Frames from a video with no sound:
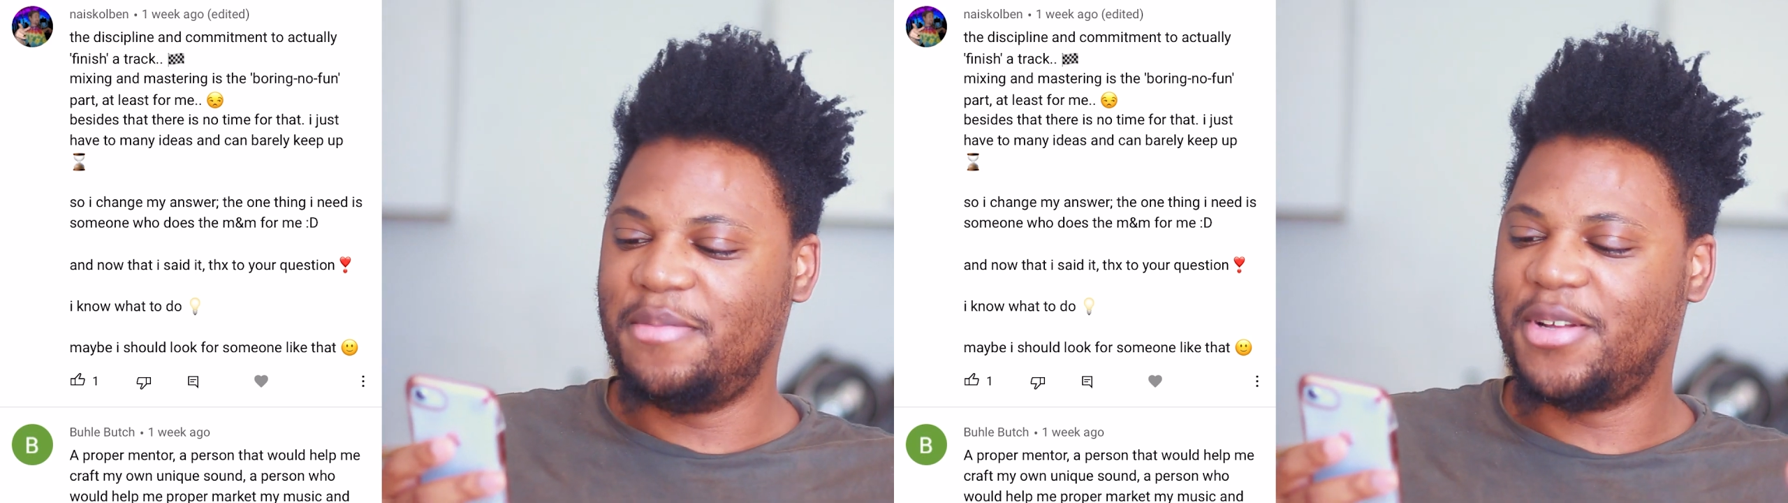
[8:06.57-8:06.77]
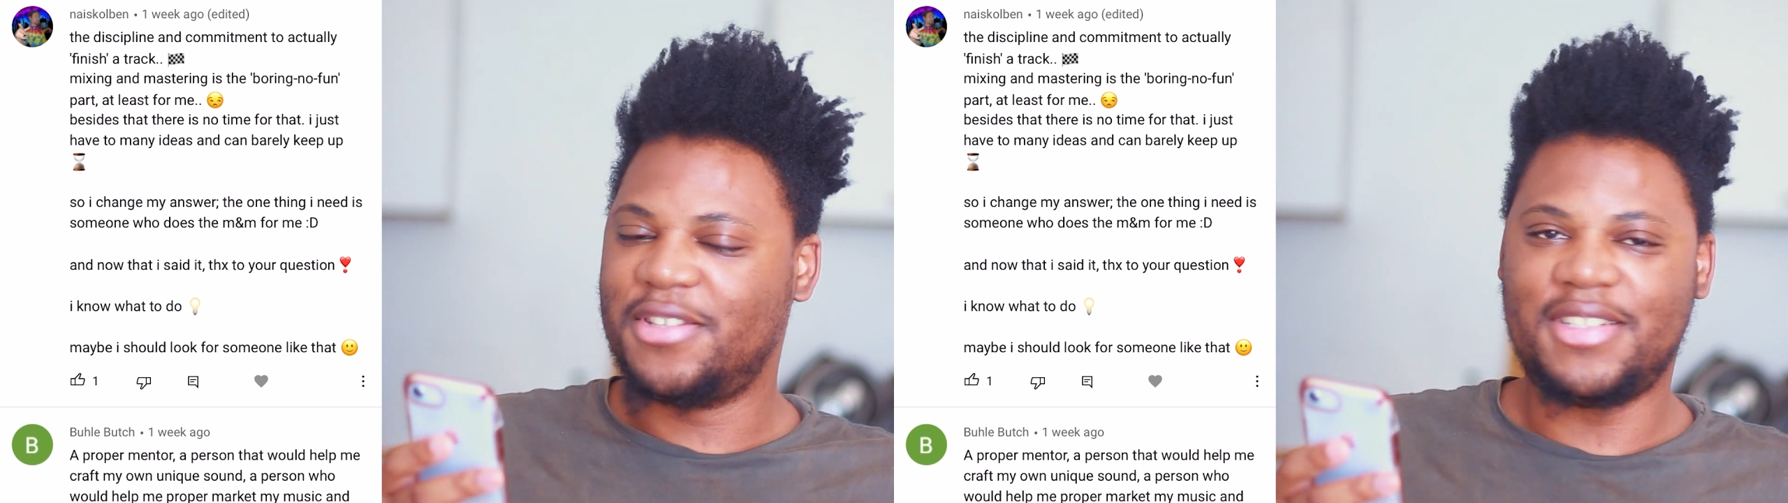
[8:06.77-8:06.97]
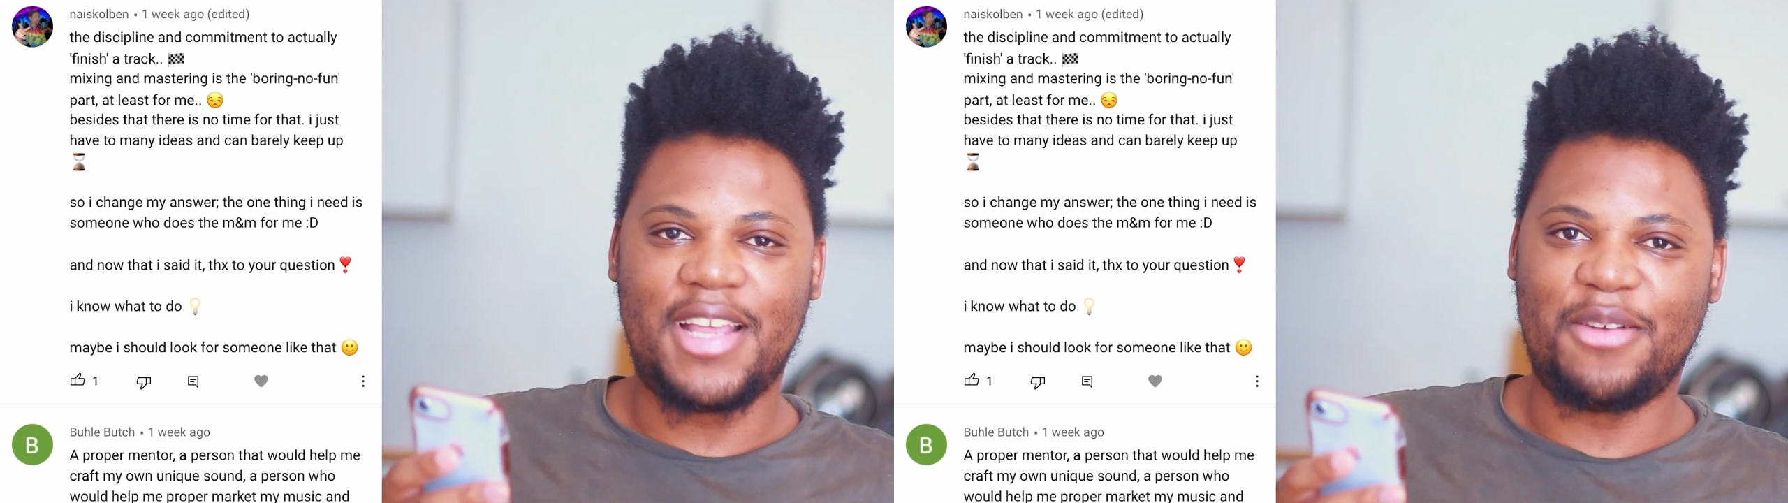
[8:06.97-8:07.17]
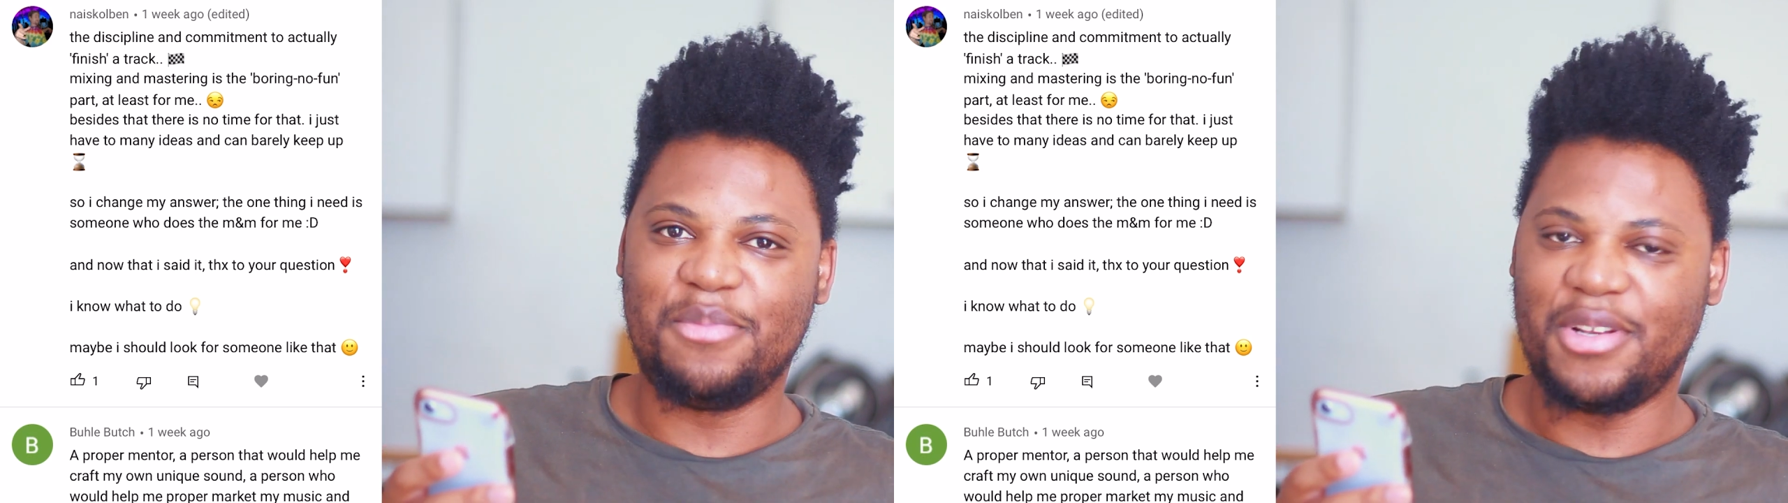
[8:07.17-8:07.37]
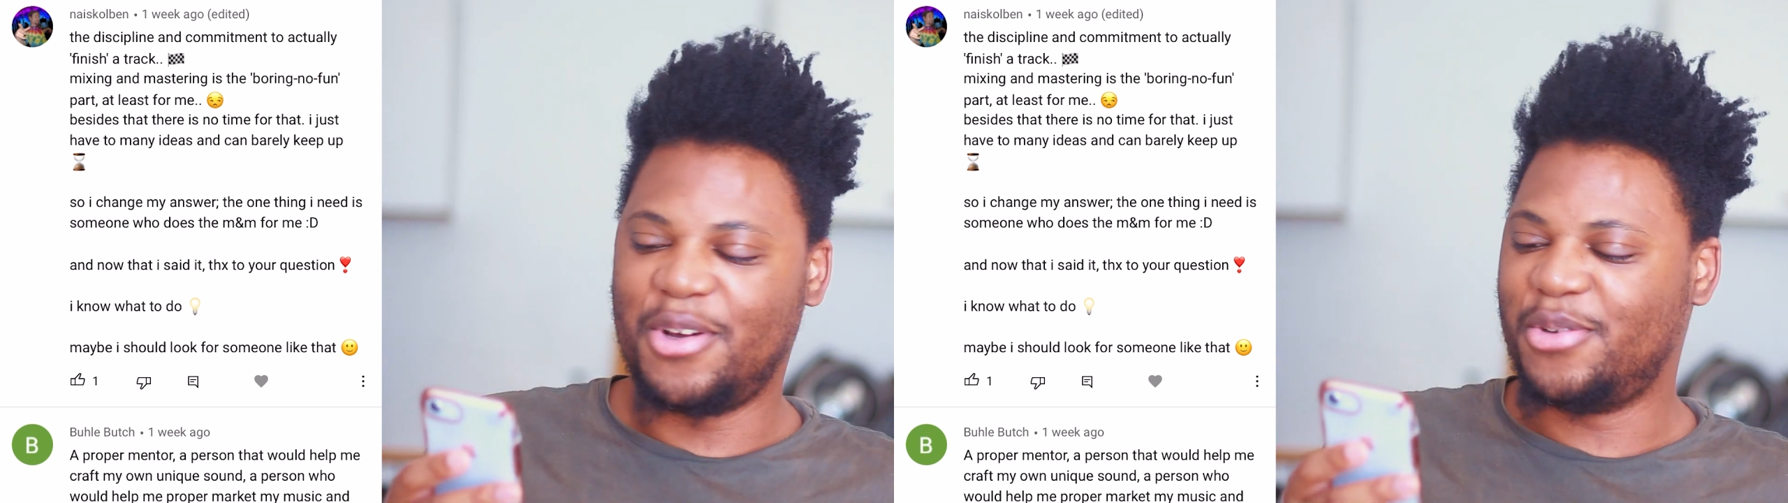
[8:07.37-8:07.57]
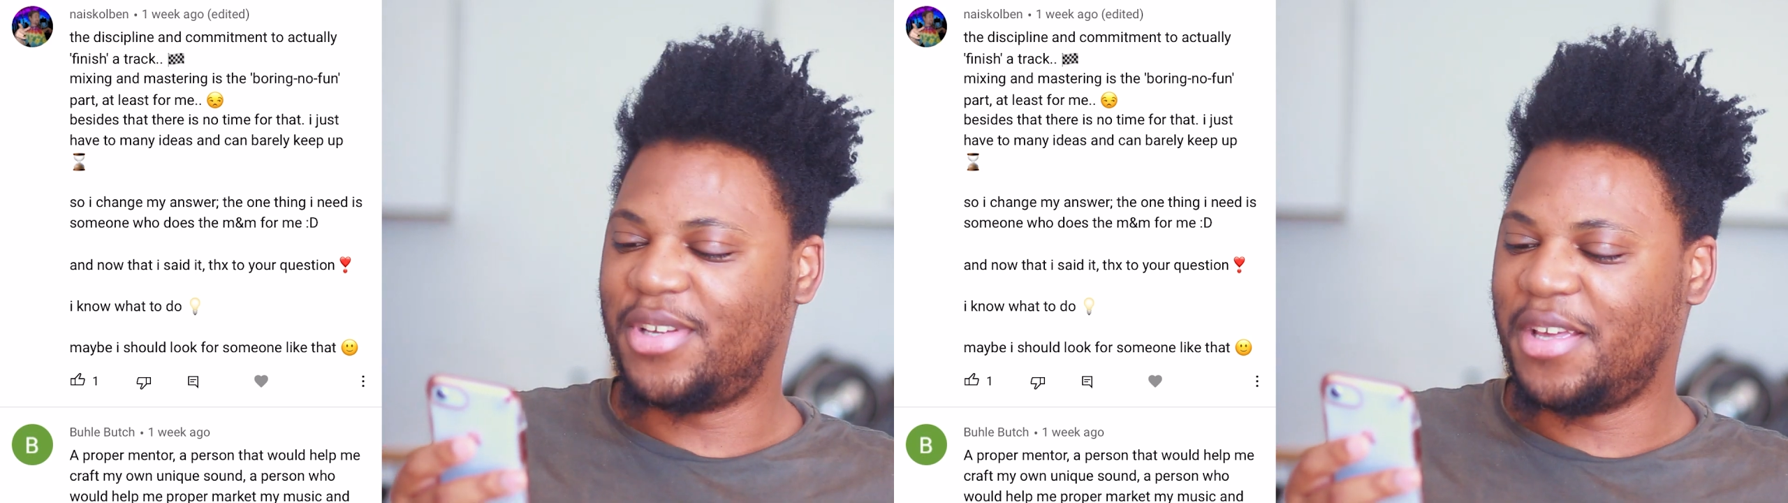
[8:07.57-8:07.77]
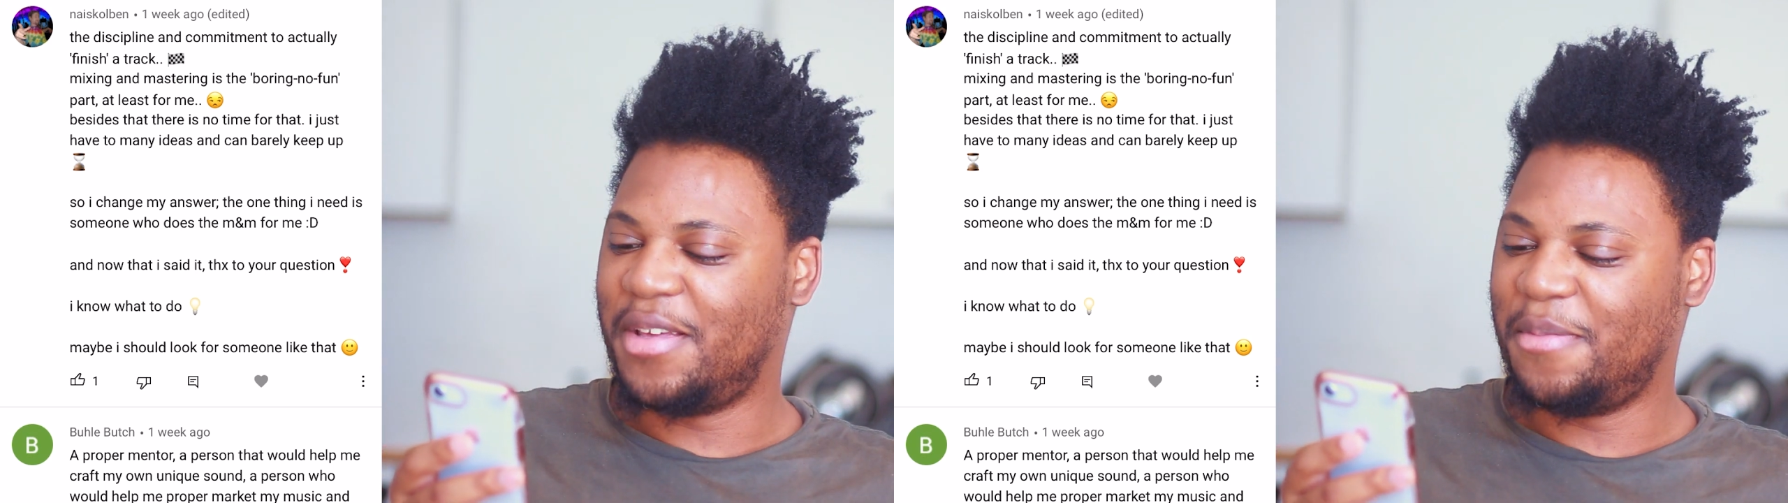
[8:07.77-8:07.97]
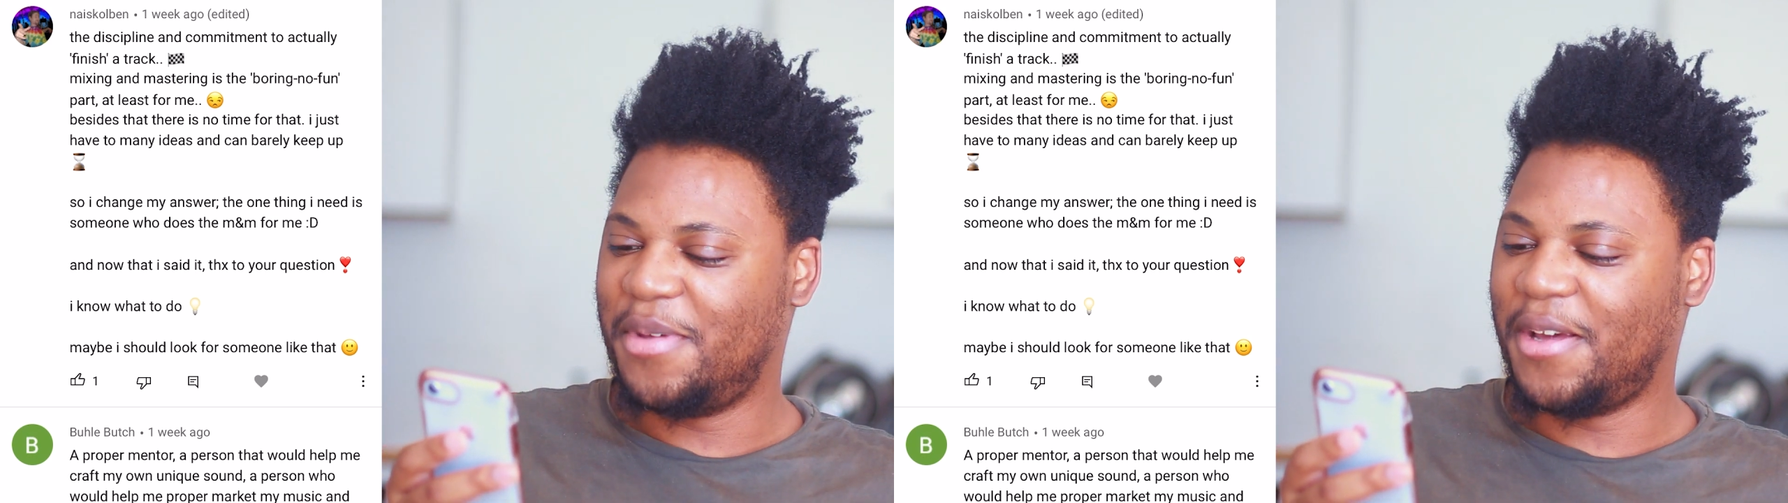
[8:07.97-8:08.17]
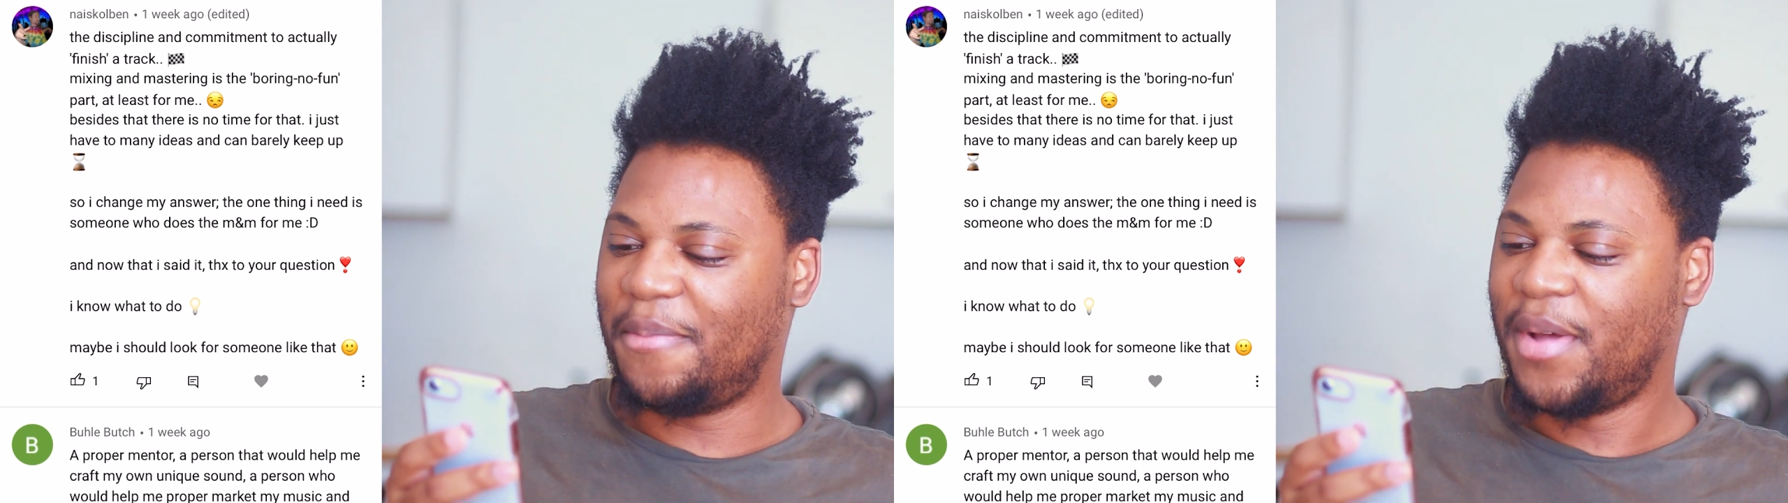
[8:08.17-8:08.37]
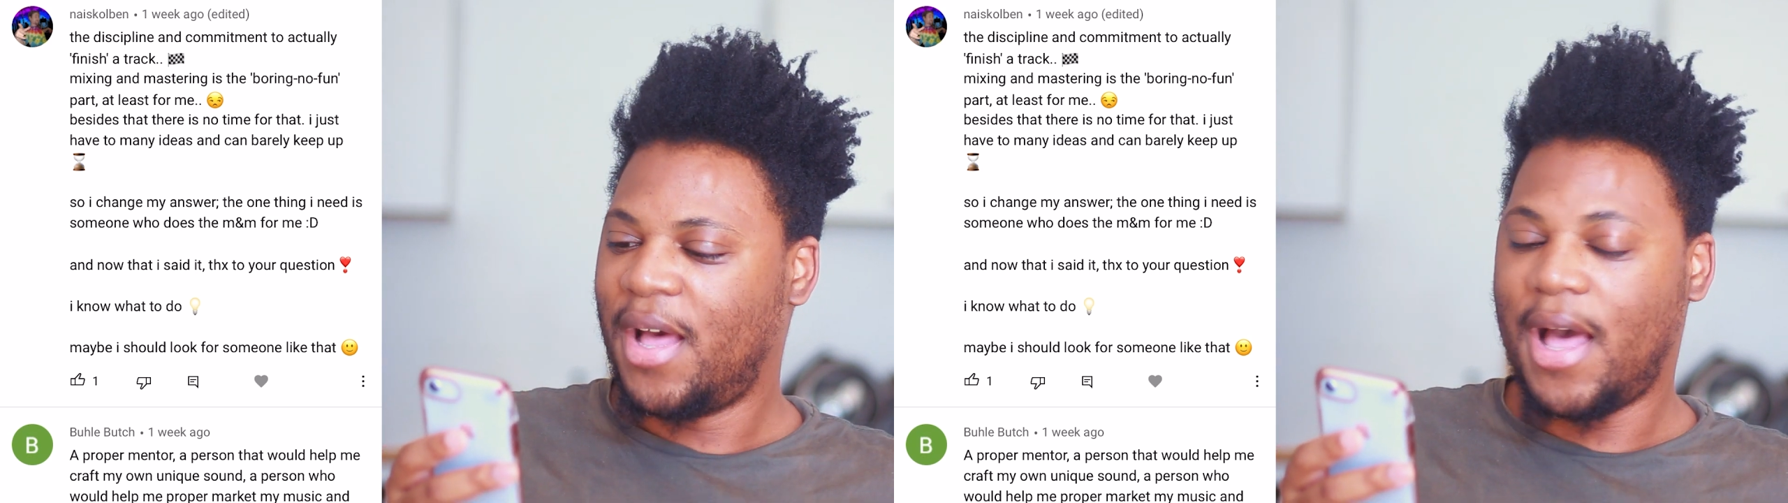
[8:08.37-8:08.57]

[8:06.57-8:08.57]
email is down below. You can hit me up.